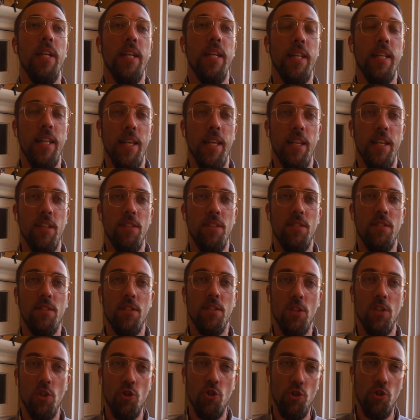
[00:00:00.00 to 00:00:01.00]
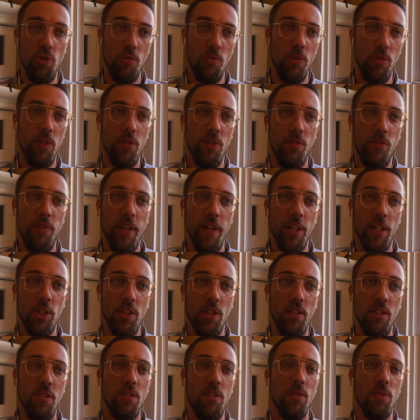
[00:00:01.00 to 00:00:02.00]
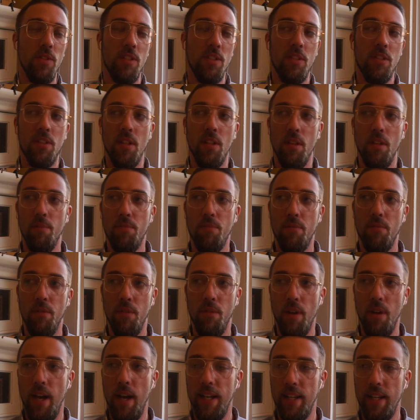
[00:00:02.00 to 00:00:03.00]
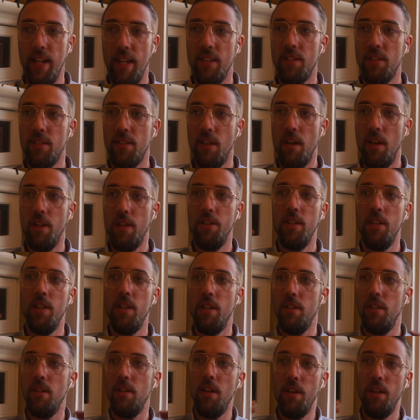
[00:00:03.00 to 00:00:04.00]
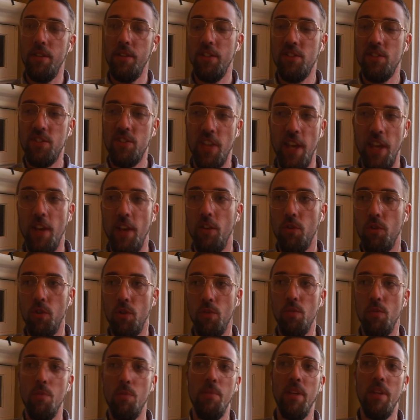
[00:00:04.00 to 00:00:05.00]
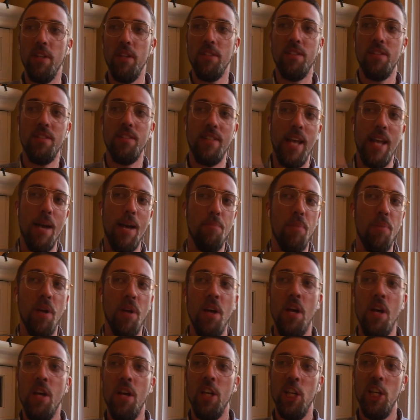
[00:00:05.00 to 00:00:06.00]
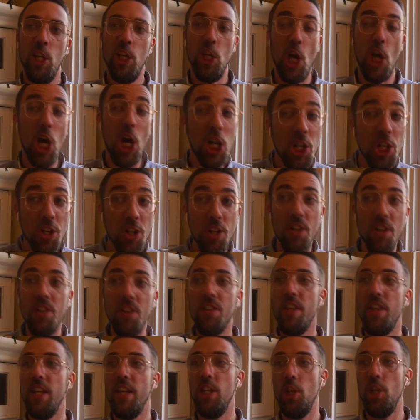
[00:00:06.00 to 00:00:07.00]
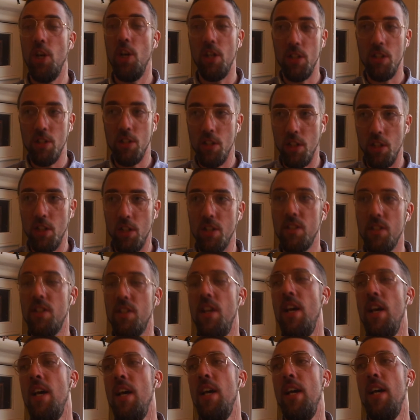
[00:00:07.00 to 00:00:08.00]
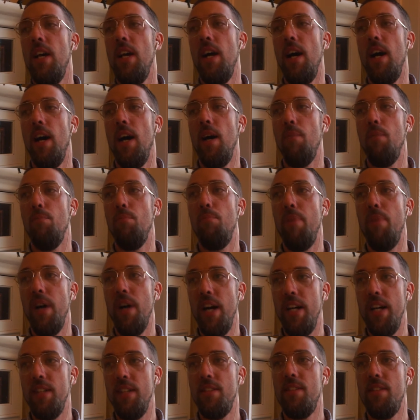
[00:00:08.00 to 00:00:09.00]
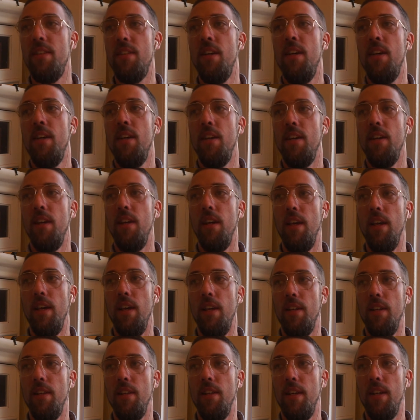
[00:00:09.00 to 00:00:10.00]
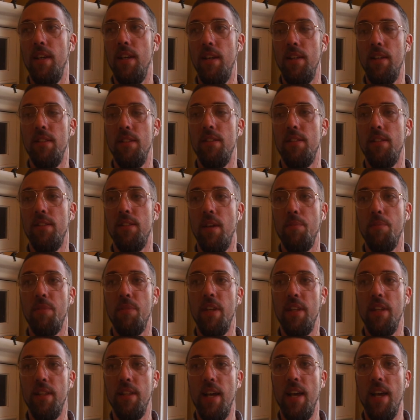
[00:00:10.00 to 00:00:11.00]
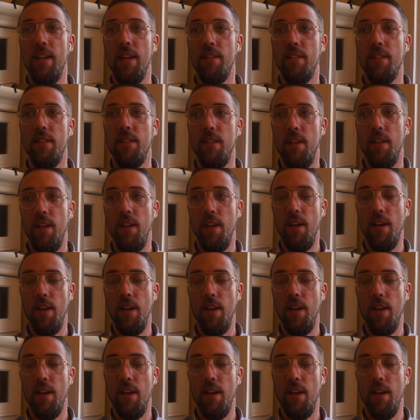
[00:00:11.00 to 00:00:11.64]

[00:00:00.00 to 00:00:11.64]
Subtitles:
It is junior fiction, so I guess on the scales it would be a step younger than young adult, but it is something that